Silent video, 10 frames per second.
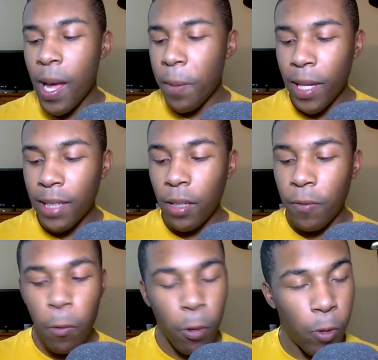I'm guessing
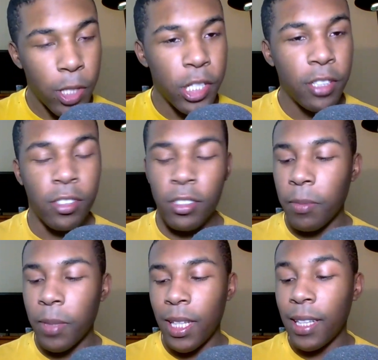if they were witches or
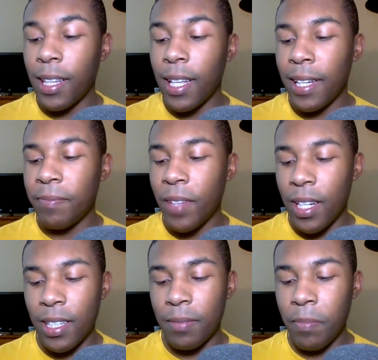something like that,
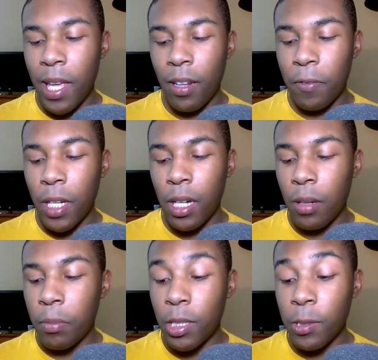um, and they're flying
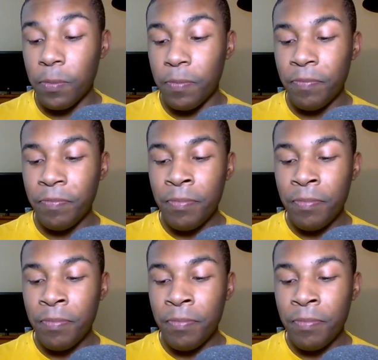on a broom.